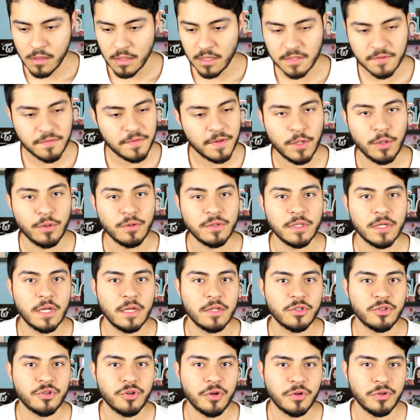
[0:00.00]
This video is
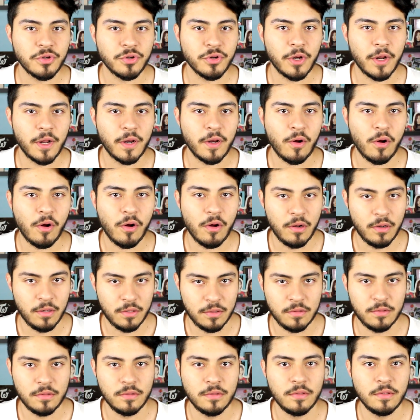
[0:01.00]
not structured at all.
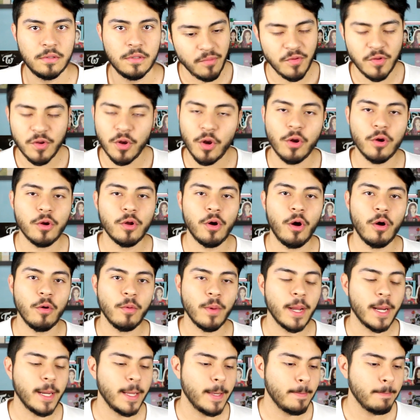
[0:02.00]
If you don't know
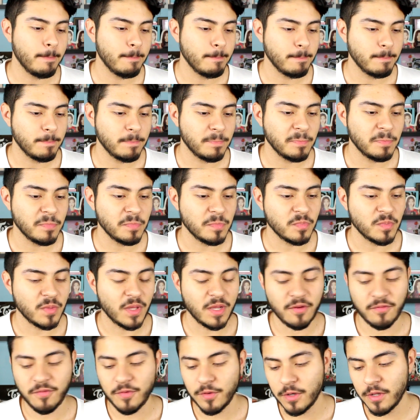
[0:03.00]
already,
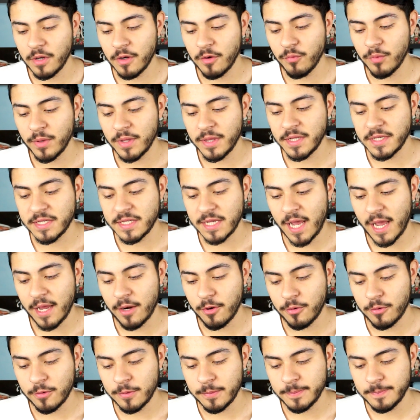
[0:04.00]
and if you didn't read the
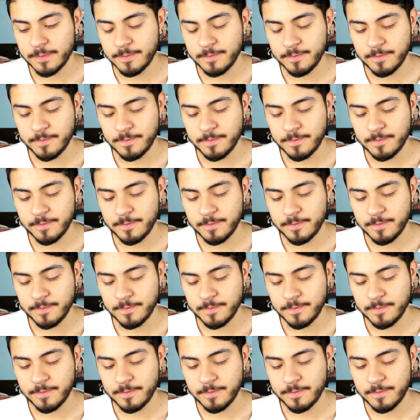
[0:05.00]
title,